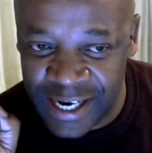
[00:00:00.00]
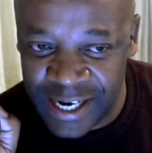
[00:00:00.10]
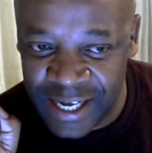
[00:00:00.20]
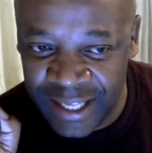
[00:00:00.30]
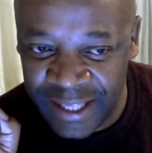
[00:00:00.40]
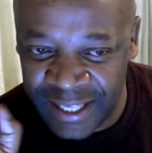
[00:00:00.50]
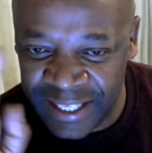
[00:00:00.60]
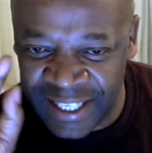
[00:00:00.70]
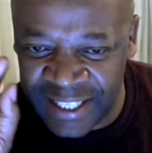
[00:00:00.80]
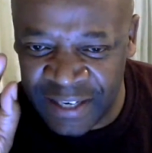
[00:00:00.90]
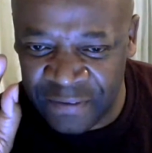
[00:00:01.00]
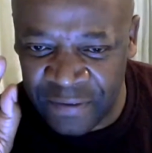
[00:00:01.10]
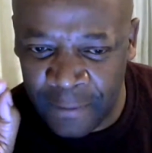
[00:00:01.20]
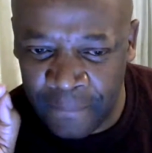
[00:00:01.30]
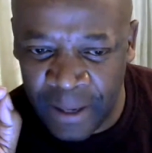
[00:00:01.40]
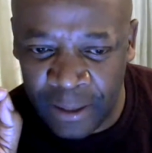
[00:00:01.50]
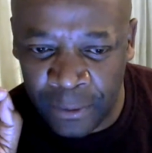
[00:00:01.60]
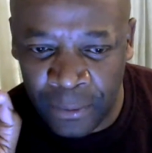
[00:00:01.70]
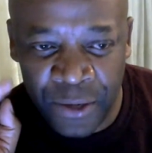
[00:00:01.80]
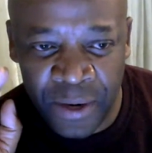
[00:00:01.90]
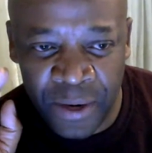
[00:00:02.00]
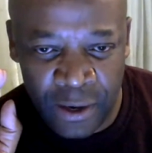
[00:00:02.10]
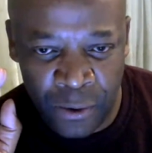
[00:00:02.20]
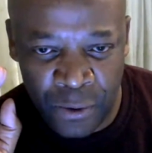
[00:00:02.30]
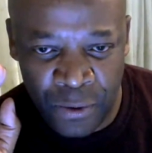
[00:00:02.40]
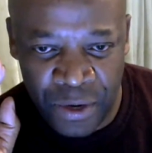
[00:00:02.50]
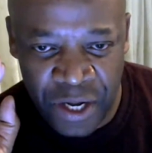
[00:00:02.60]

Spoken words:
This has never happened. When you are alone